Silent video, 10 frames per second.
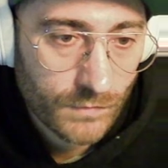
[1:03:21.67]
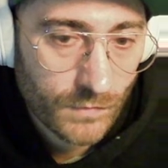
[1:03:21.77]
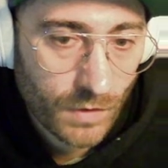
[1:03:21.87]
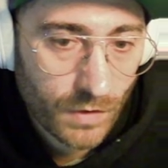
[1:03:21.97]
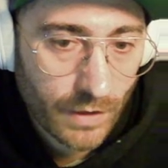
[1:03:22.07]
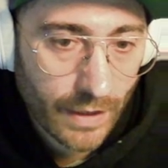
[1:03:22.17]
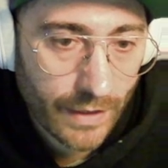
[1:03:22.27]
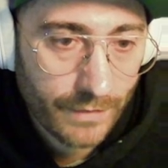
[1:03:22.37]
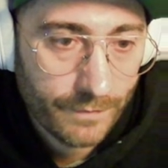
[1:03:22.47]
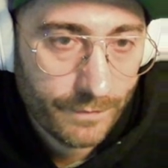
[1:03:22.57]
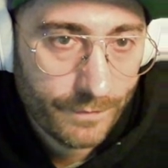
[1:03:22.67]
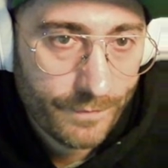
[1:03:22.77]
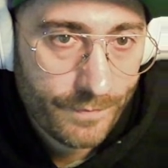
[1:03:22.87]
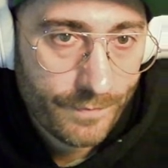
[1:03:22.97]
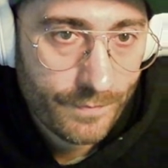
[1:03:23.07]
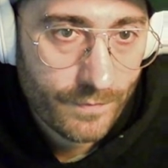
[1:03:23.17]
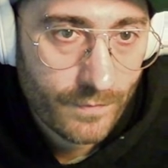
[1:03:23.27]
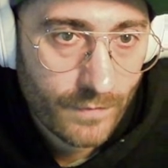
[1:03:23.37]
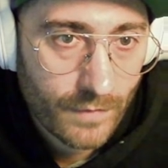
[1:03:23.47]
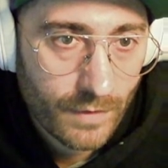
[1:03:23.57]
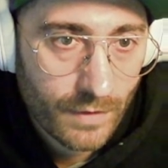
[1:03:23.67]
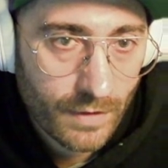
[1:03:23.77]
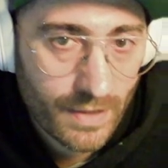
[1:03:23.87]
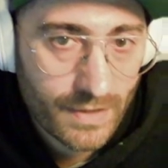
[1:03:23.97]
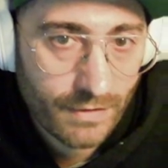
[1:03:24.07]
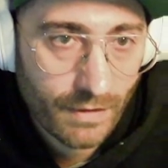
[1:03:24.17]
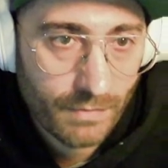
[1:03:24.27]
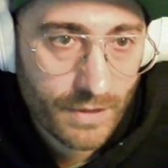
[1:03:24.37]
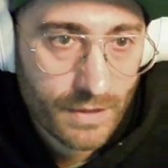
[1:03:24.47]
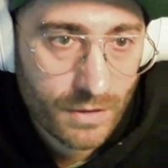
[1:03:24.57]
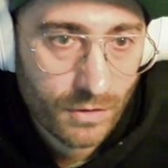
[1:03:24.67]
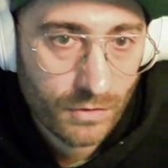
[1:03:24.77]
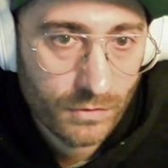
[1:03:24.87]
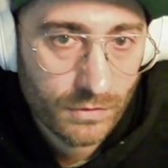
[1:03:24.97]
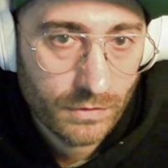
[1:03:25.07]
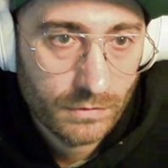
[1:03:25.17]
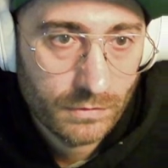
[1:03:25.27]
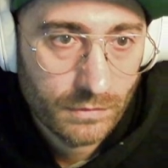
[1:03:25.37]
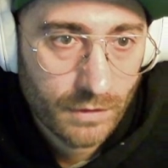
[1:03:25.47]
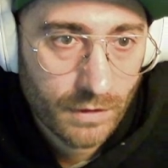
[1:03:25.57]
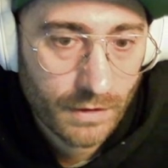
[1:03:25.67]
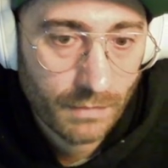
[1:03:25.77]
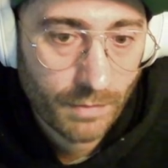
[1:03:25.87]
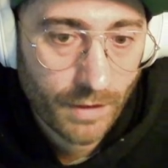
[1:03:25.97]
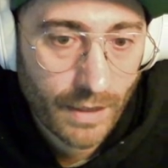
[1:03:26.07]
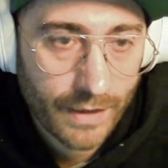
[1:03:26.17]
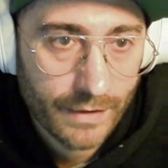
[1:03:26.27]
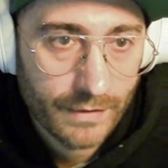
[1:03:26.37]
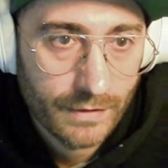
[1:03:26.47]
Okay, let's grab this code and apply it.